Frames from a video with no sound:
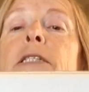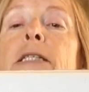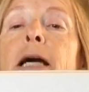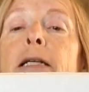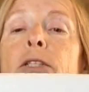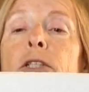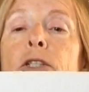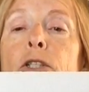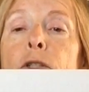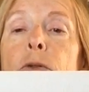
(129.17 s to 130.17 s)
decided to
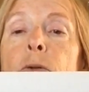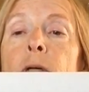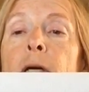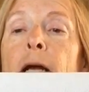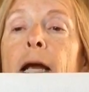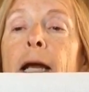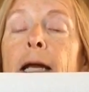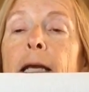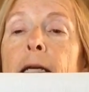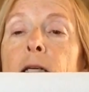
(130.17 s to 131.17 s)
do
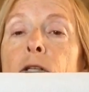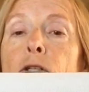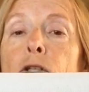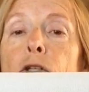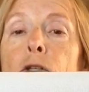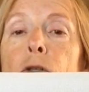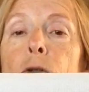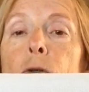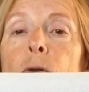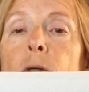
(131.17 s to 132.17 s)
is
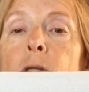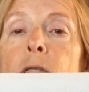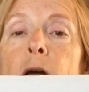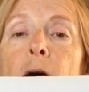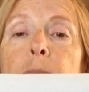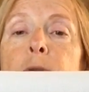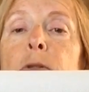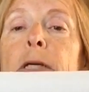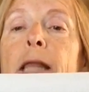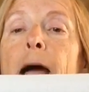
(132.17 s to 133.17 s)
to stop
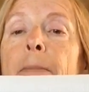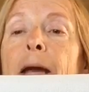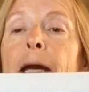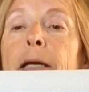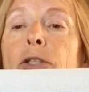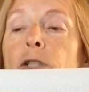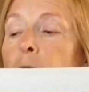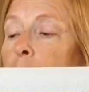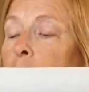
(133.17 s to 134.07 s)
doing that page